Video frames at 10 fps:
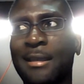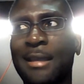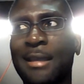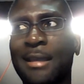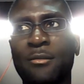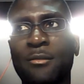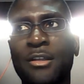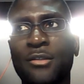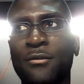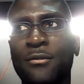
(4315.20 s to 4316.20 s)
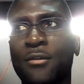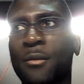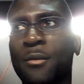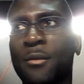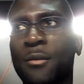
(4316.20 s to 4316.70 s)
and get
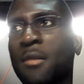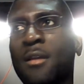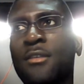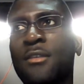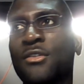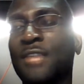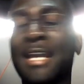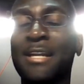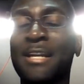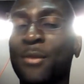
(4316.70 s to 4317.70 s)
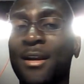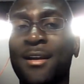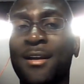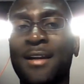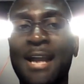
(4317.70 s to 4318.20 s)
inspiration from
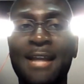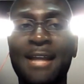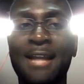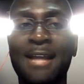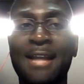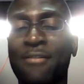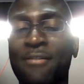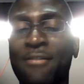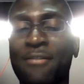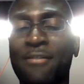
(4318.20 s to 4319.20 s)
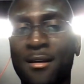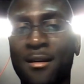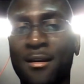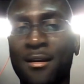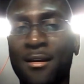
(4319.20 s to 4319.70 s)
just anywhere and
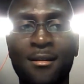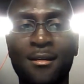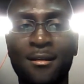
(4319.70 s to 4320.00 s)
everywhere.